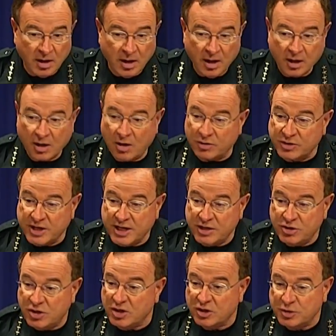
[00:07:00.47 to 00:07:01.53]
because he
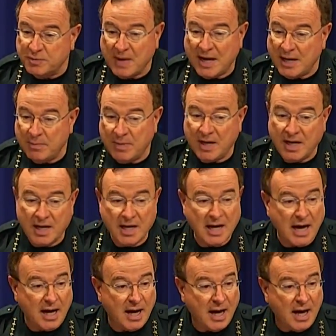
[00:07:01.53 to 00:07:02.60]
just may be
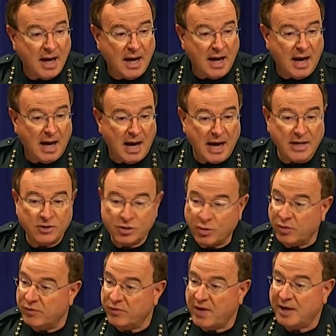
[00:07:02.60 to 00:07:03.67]
a
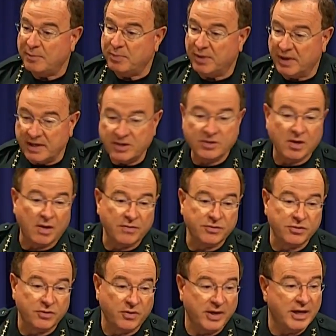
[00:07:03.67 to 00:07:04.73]
certified police
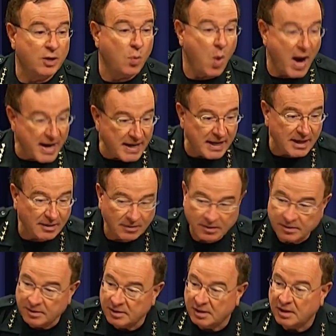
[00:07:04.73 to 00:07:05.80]
officer in waiting,
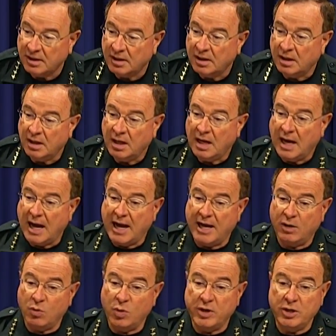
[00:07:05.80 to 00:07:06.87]

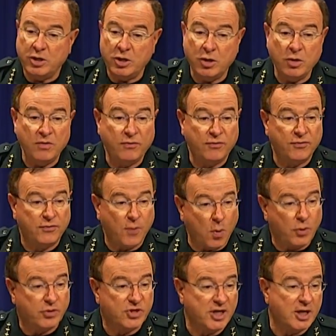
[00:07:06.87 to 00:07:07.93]
and when you
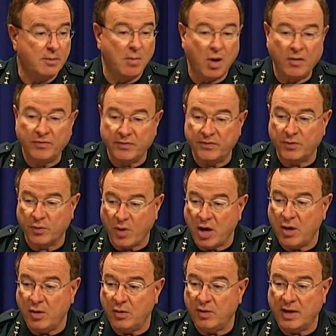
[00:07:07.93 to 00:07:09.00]
force him off of the
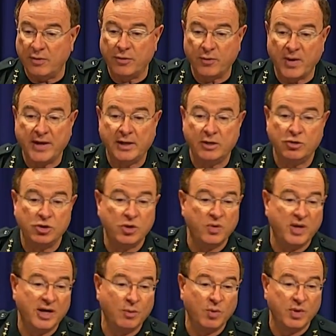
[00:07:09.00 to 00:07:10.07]
road and threaten to shoot
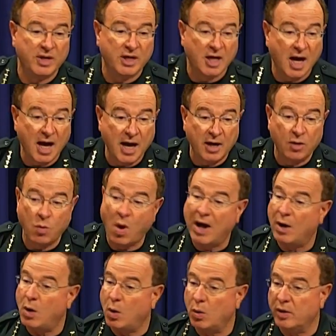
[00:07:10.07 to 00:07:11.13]
him with a gun
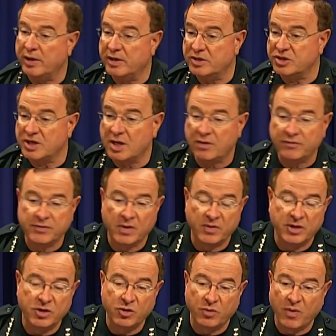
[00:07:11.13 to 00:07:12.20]
while holding a cell phone
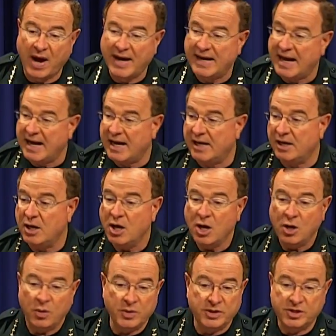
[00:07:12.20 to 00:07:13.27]
in your right hand,
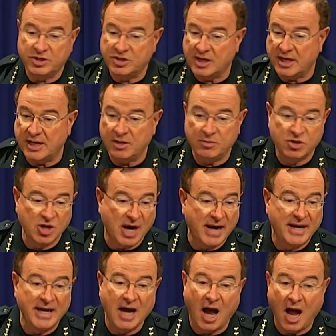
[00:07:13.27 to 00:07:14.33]
which is a
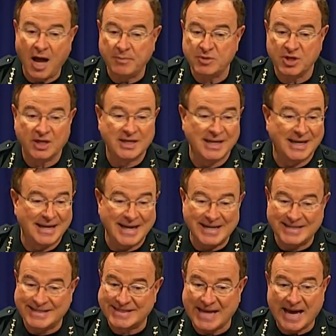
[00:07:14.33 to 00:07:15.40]
shiny object, in a
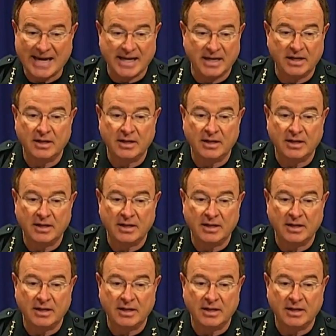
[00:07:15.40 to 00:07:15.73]
second,